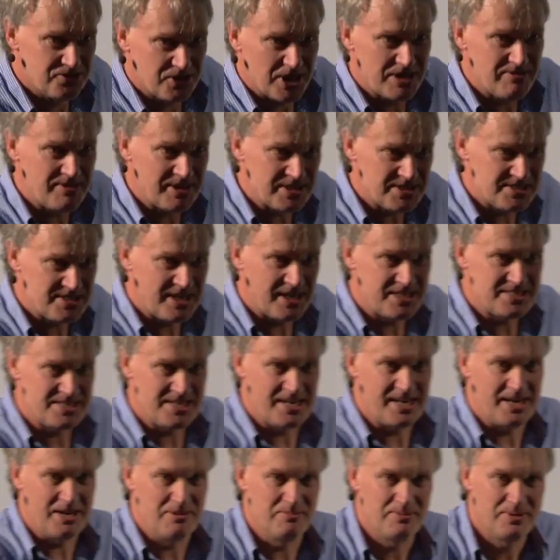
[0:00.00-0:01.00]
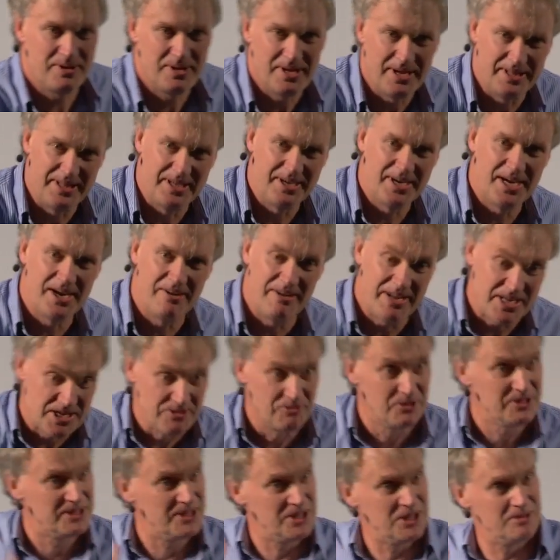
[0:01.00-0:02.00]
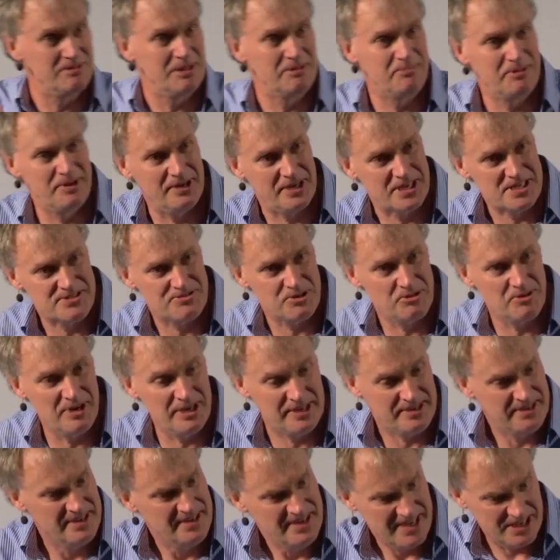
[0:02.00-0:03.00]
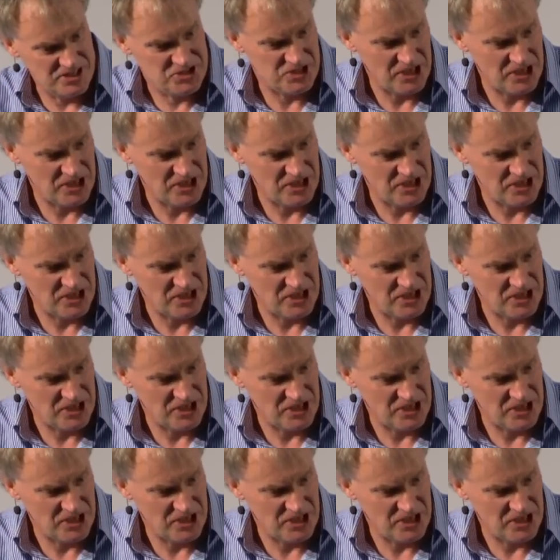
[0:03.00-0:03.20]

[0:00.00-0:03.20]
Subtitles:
driving his taxi cab. And the guy rang, "You've won the Nobel Prize. For what? A